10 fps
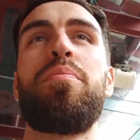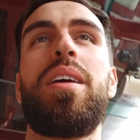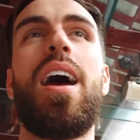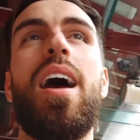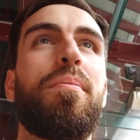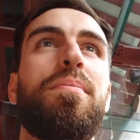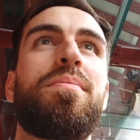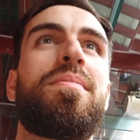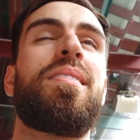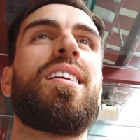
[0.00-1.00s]
p.m.
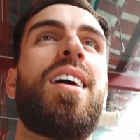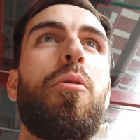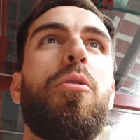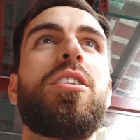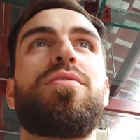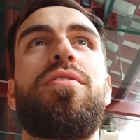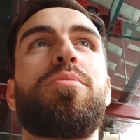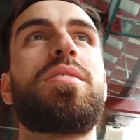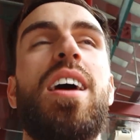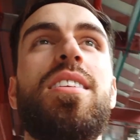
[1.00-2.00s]
I worked from
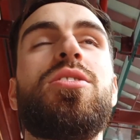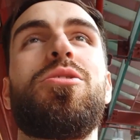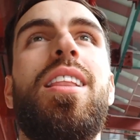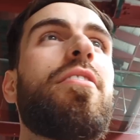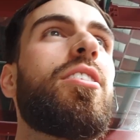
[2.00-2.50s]
10 to 11,